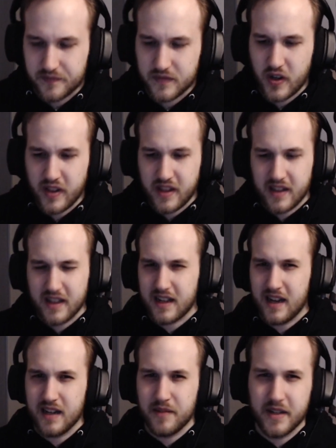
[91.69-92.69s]
So I think that
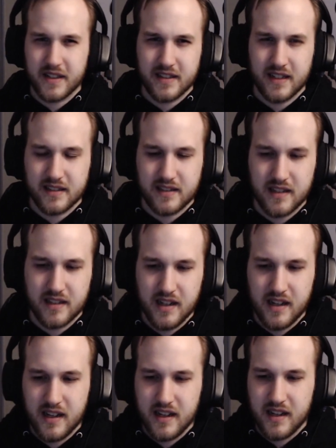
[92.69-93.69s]
kind of makes sense.
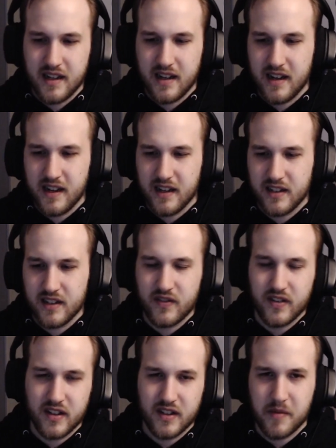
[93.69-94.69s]
It does
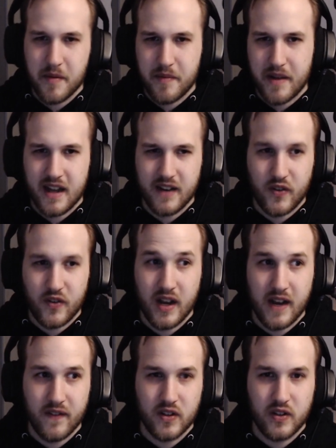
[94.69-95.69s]
feel a little bit bad if you
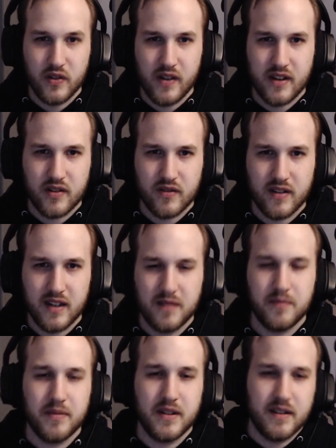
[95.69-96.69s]
have to do that
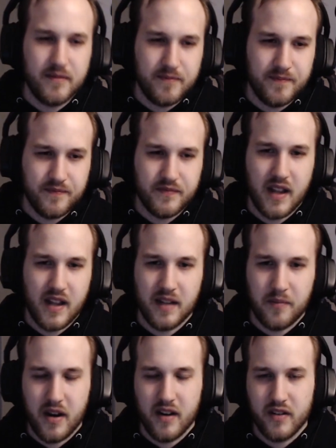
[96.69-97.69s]
trade, but it's
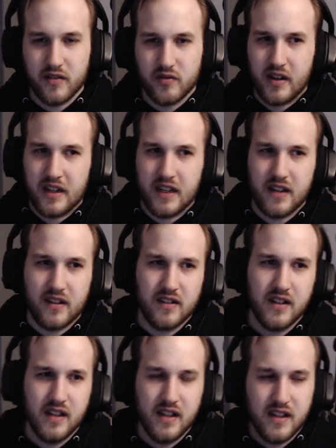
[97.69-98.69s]
better trading,
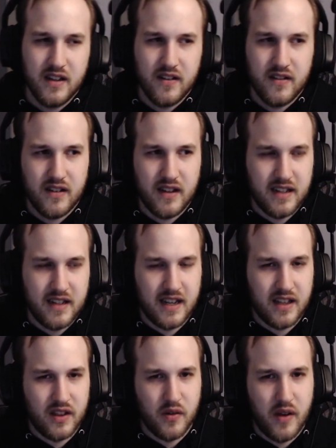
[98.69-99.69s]

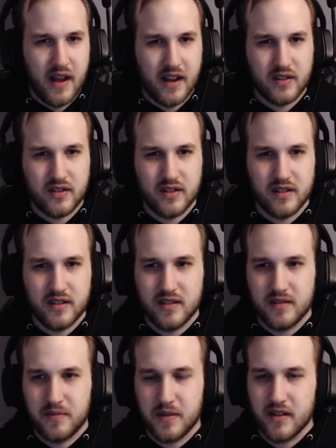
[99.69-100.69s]
taking the extra
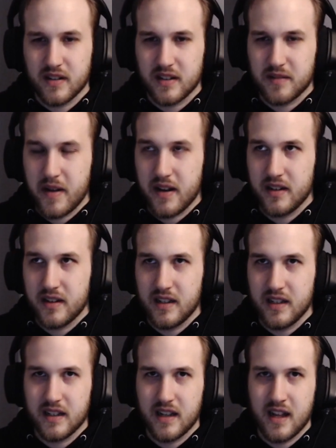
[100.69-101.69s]
spirit
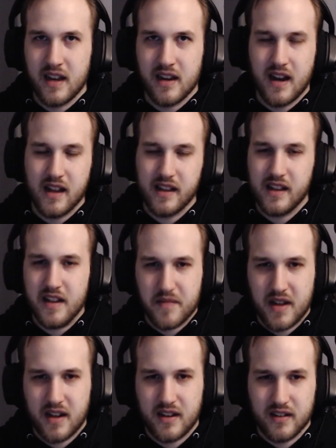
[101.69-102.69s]
expending and not letting them
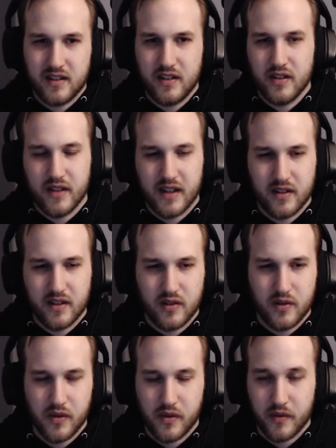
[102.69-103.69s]
get to, like a
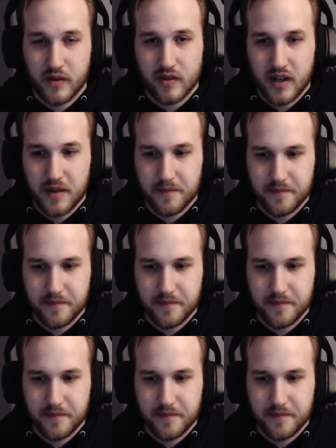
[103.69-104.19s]
2 or 3 drop.